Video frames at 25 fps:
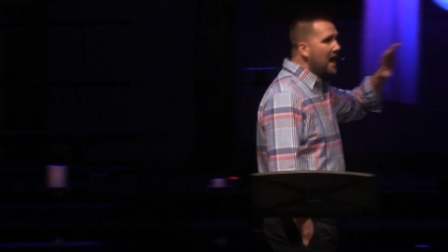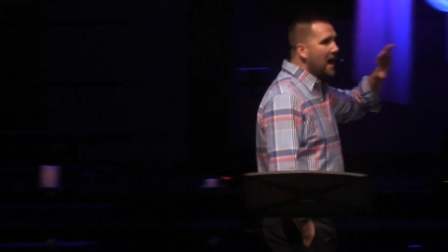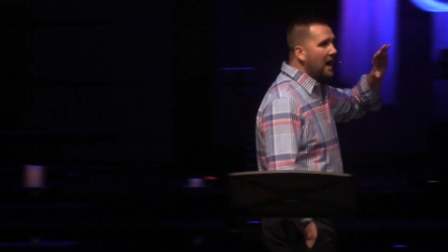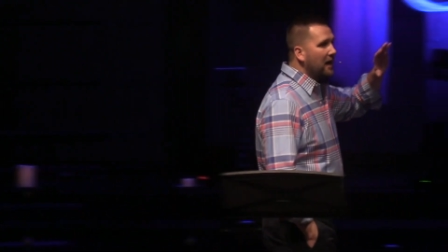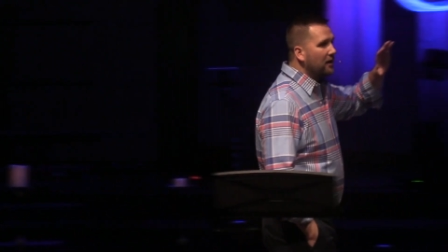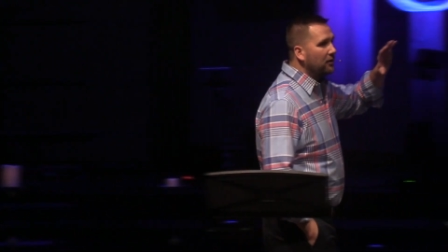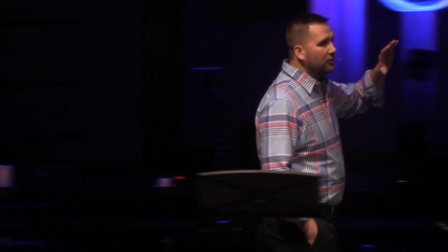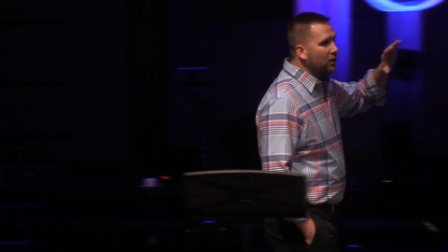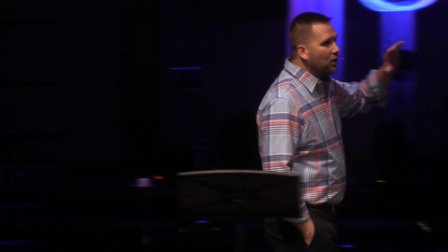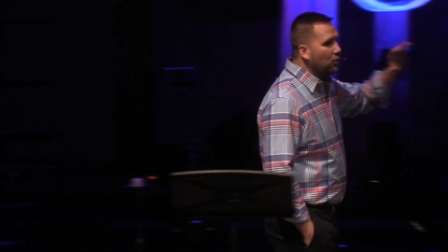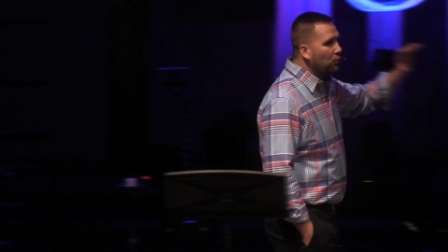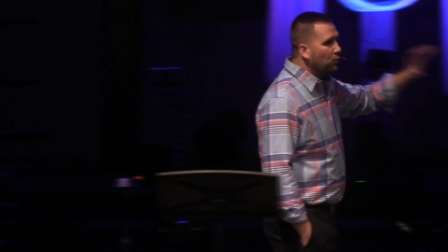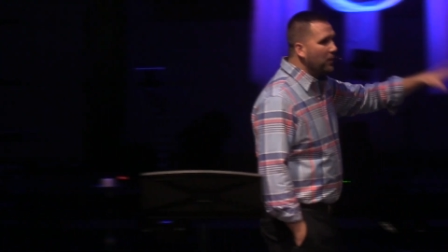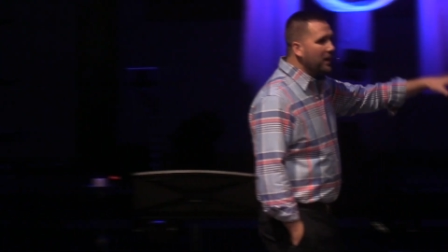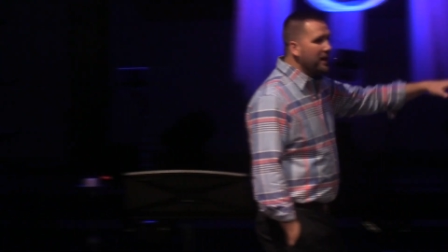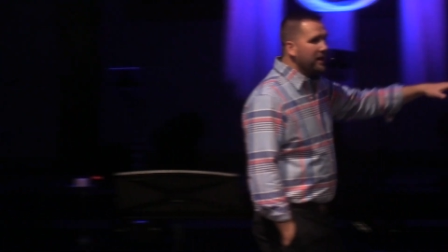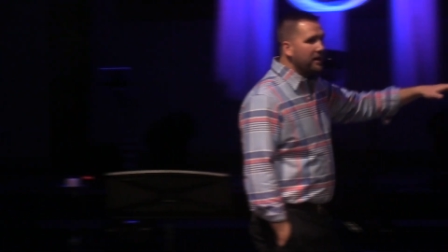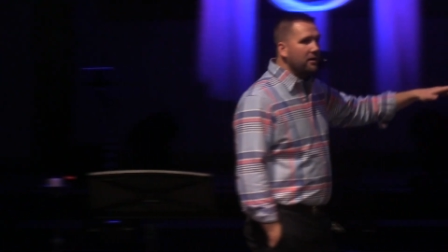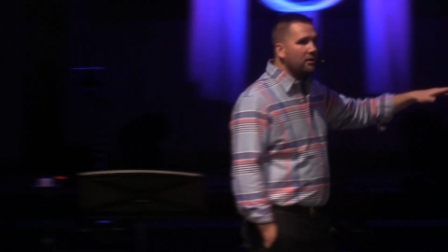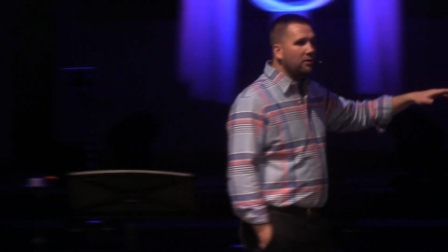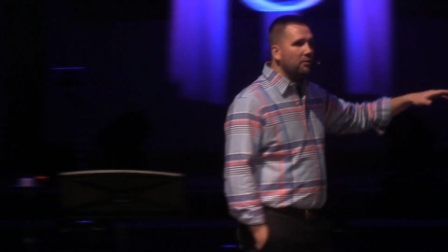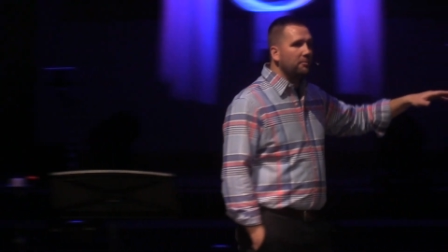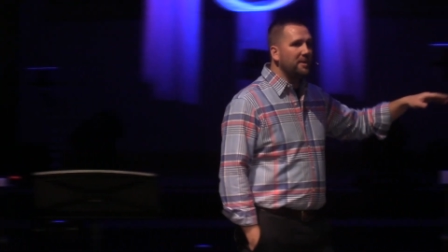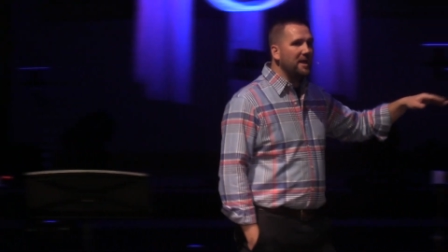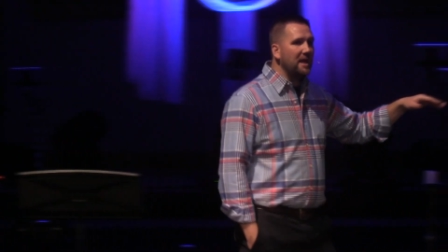I don't know when
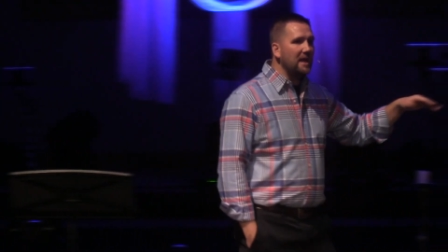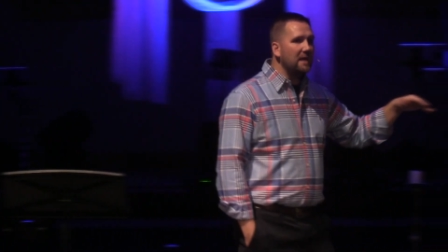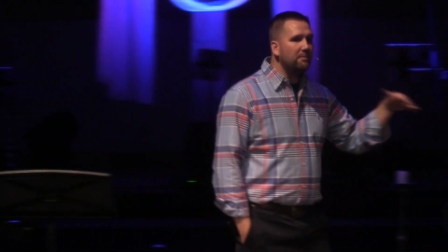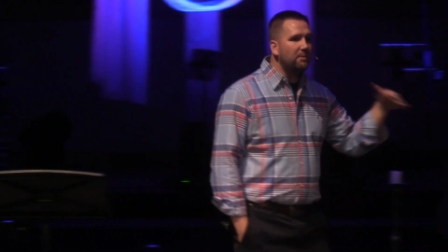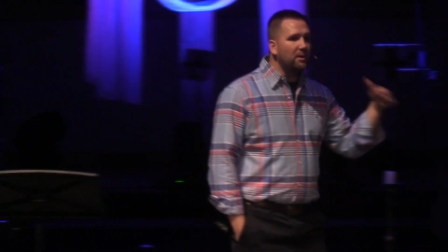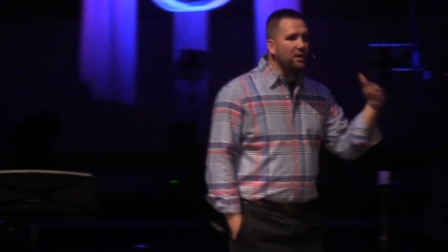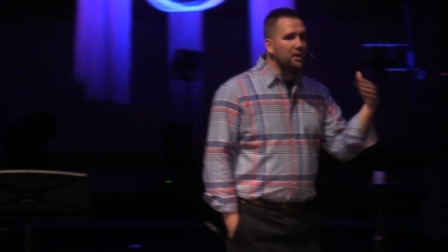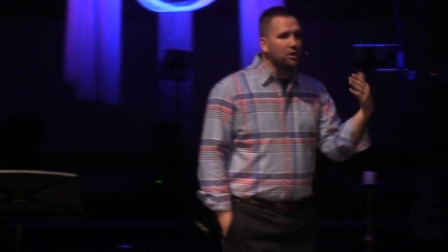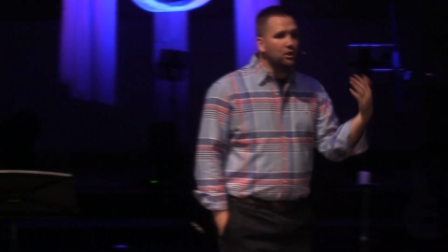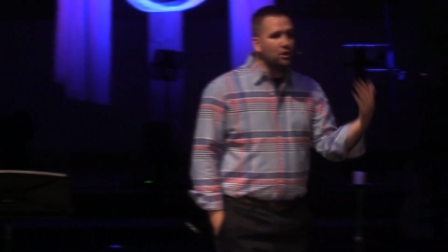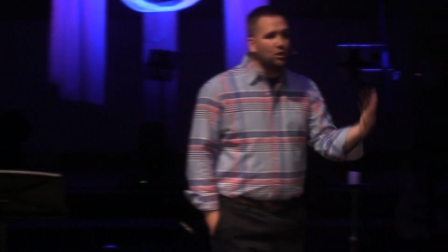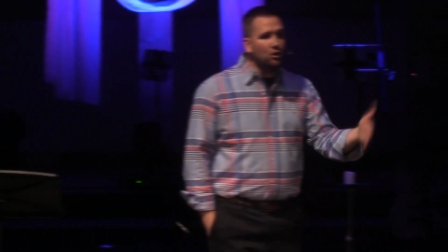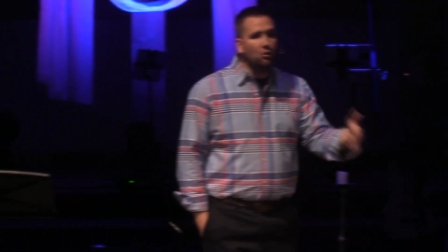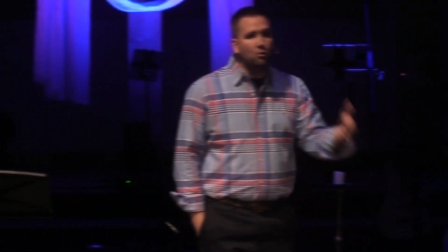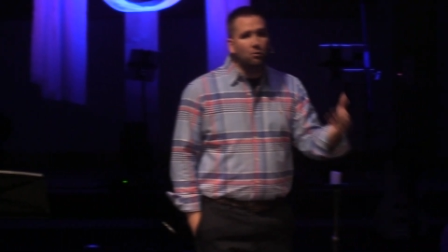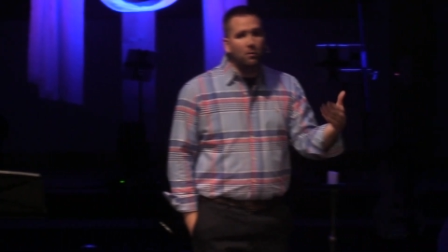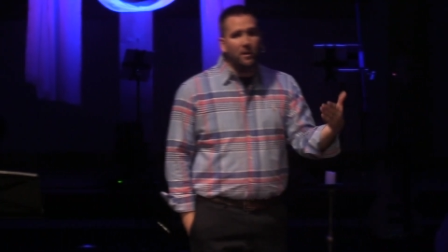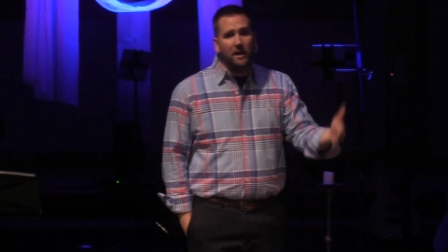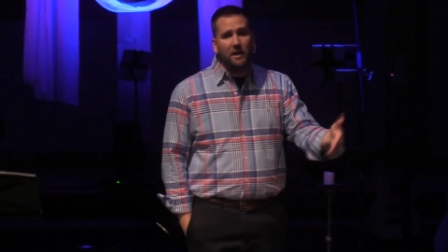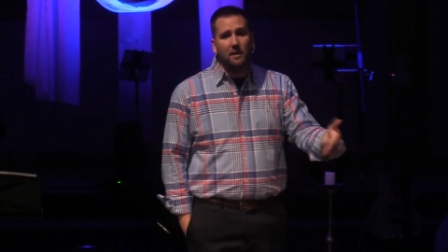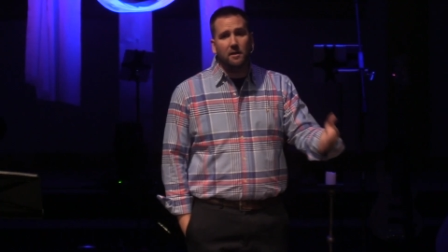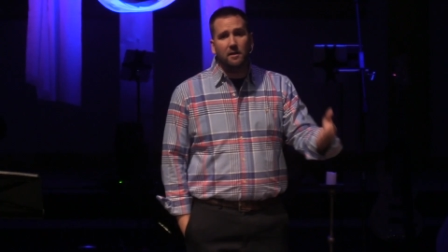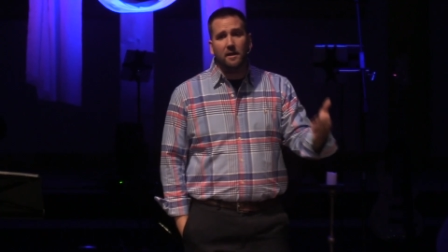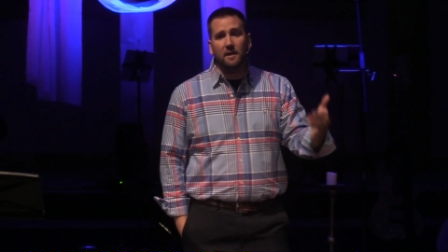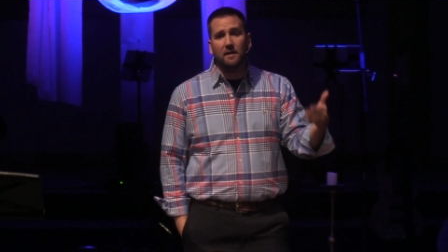it'll be, but you will